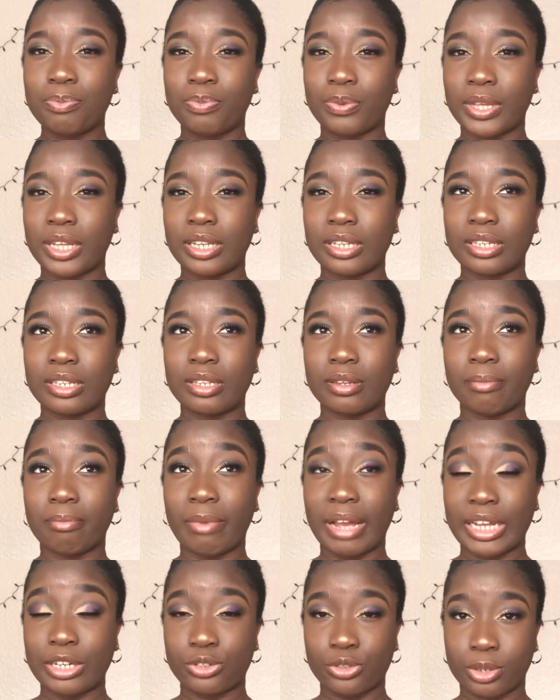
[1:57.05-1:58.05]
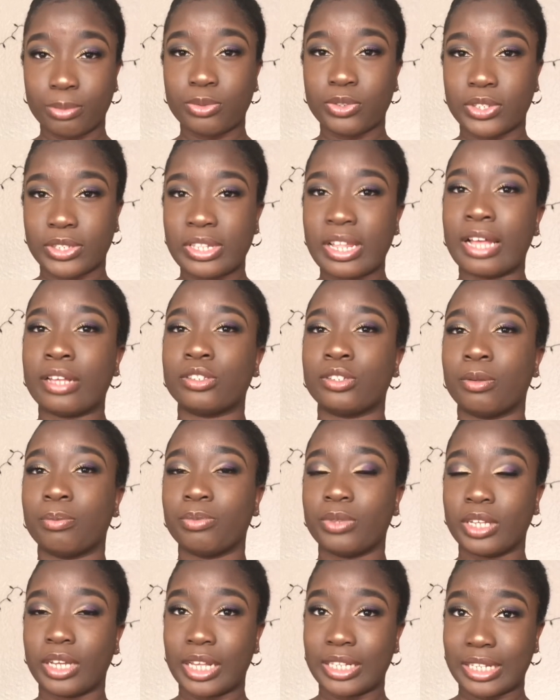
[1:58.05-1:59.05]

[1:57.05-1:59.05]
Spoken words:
been my dream to start something,